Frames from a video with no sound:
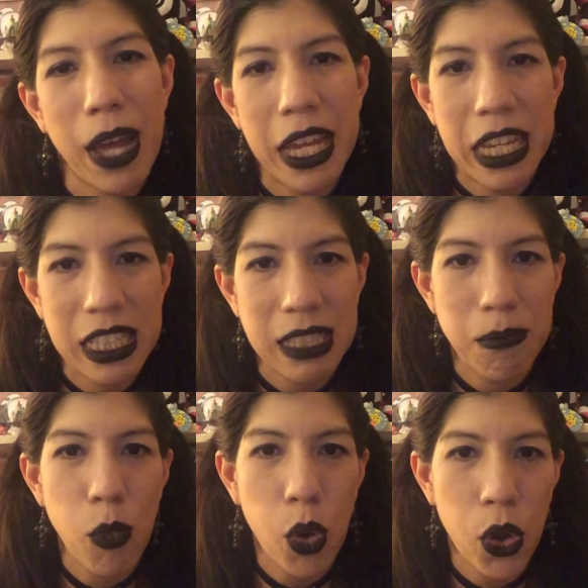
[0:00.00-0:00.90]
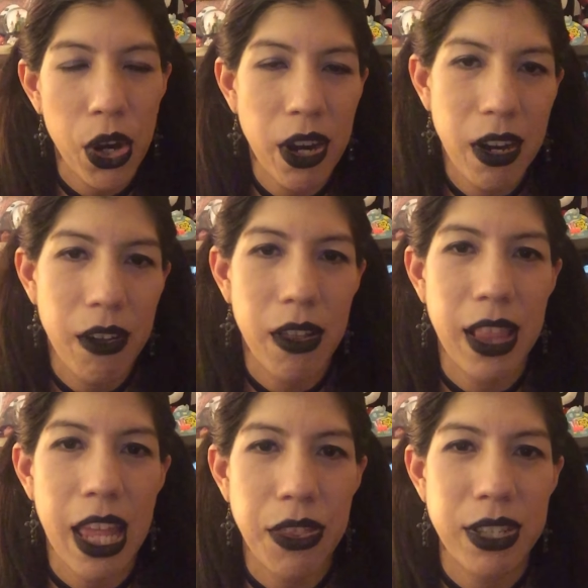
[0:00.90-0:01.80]
buying more
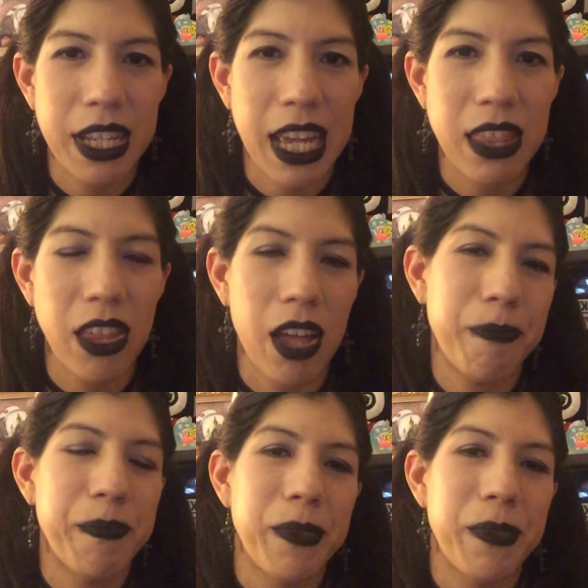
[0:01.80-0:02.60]
leather than I thought.